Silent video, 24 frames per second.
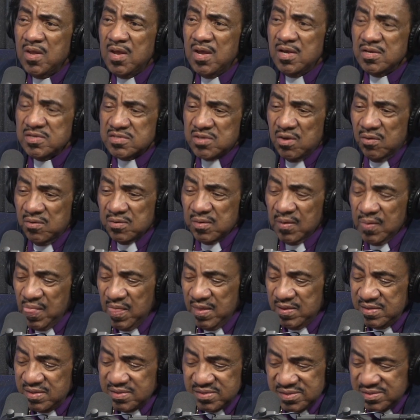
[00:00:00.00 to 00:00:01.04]
So
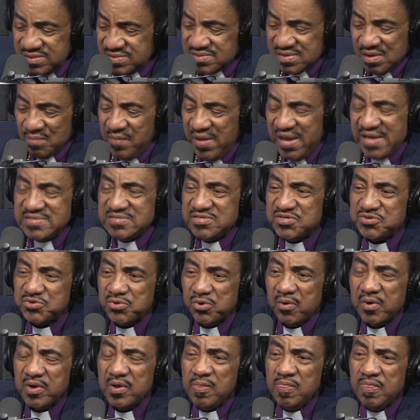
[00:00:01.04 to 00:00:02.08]
this is an amazing
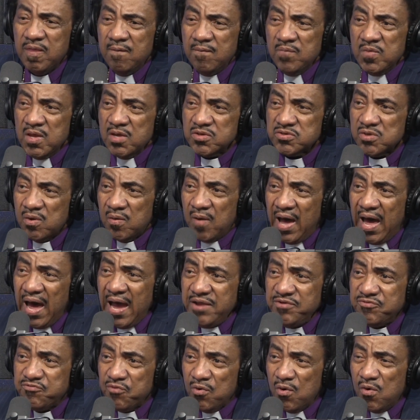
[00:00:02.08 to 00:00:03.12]
story. So I
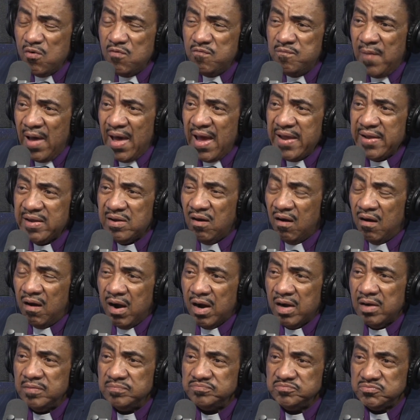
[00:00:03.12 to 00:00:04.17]
drove my
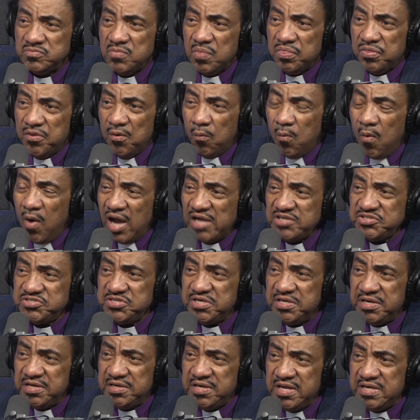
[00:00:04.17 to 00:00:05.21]
car to
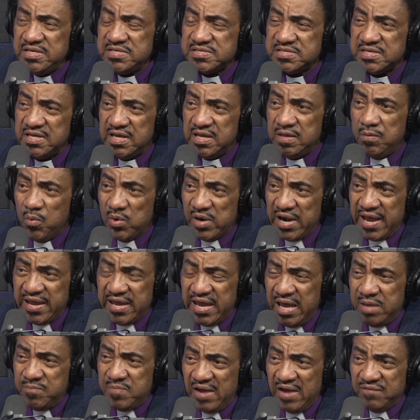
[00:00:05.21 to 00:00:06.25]
Washington, D.C. when I
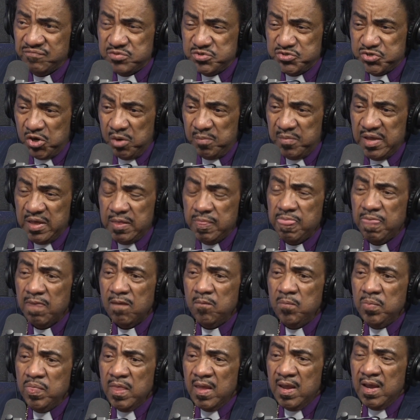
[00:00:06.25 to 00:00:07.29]
came from Germany.
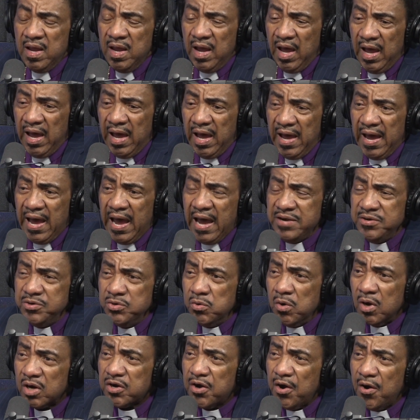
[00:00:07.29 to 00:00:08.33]
I
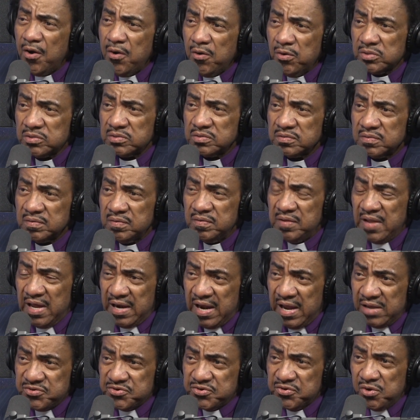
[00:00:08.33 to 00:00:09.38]
knew a colonel that
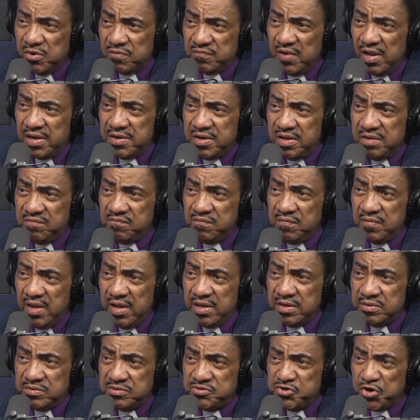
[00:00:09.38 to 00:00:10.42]
I served under
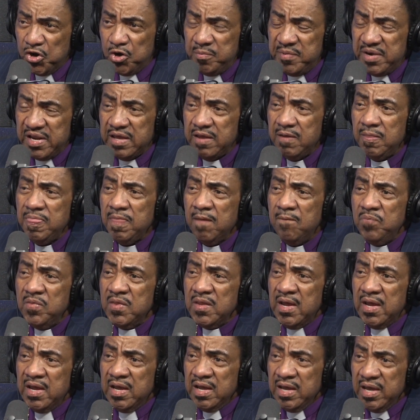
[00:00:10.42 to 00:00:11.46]
in Germany.
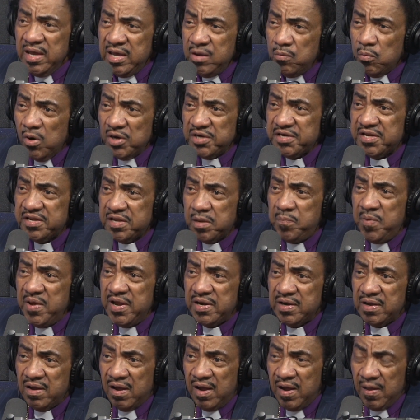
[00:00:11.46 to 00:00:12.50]
He worked at the
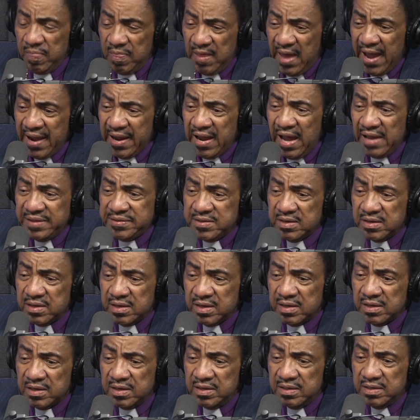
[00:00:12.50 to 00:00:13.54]
Pentagon. I got
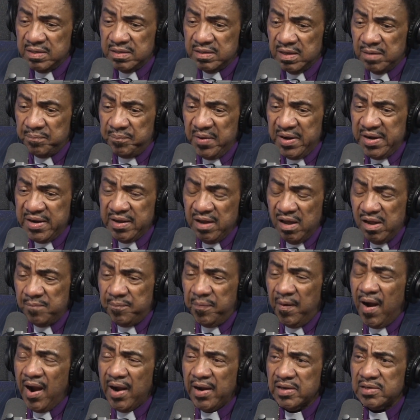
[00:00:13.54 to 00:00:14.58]
the Pentagon
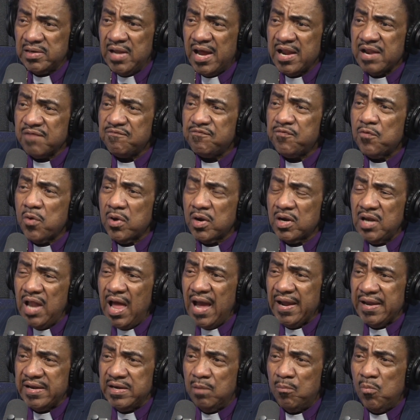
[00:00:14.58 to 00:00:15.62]
parking lot at 4
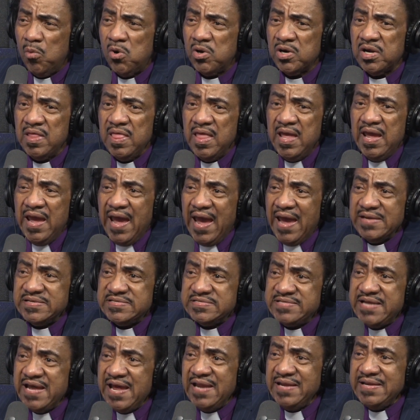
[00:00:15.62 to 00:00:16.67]
o'clock in the morning,
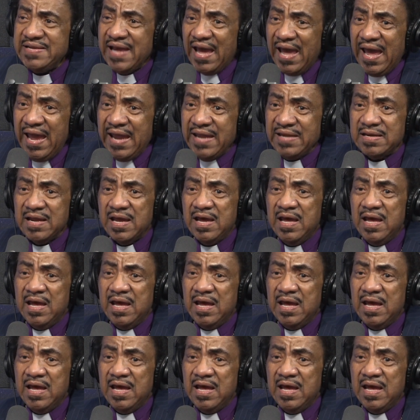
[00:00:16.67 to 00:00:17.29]
and 10 to eight,